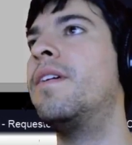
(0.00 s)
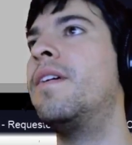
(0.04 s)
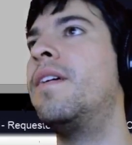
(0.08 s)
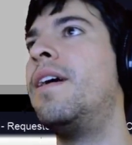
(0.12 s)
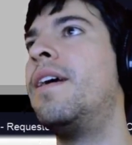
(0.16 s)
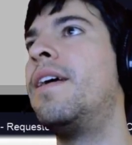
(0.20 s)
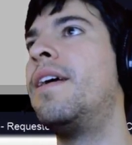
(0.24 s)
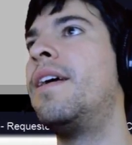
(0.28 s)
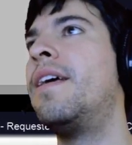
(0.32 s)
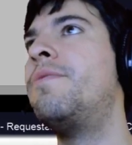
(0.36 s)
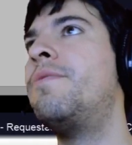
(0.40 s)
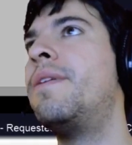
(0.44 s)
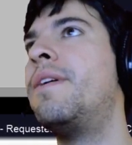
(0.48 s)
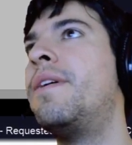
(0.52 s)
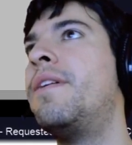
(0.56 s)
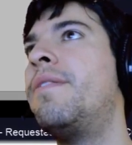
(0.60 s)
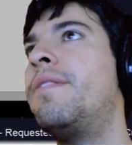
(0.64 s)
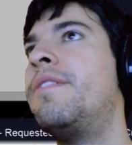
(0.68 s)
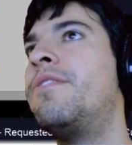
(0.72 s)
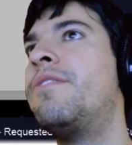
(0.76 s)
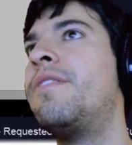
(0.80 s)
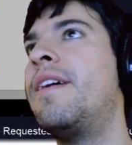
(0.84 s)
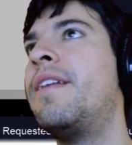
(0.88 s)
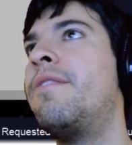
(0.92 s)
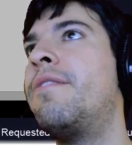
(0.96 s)
guess we can
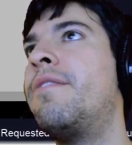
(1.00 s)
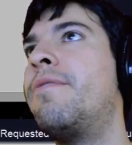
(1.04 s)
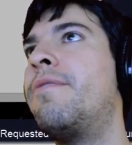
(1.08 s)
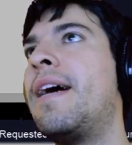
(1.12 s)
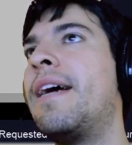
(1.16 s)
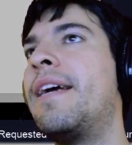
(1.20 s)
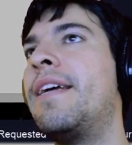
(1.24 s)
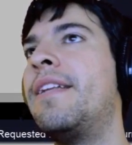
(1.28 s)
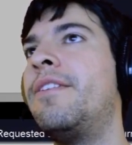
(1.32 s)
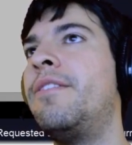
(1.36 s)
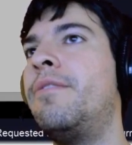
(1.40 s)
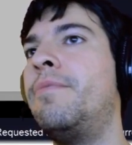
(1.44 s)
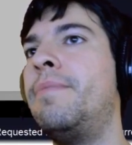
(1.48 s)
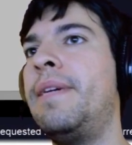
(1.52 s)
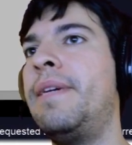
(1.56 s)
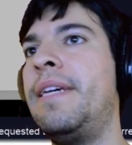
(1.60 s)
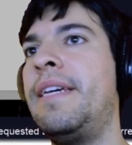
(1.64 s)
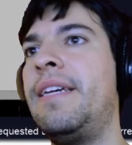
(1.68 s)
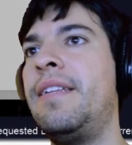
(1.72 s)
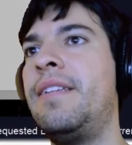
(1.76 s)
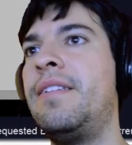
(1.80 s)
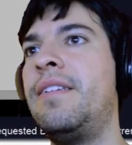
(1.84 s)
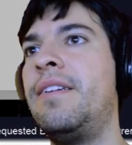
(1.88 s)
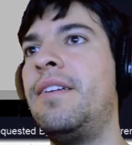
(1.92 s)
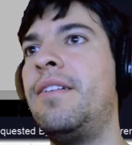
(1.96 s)
always try the rocket
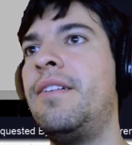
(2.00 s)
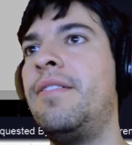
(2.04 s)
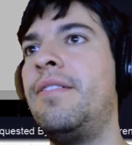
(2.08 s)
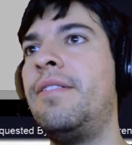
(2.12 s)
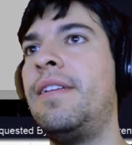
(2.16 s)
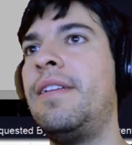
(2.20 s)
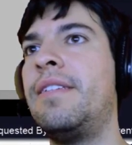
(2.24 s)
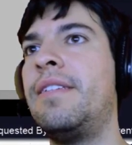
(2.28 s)
domain. So let's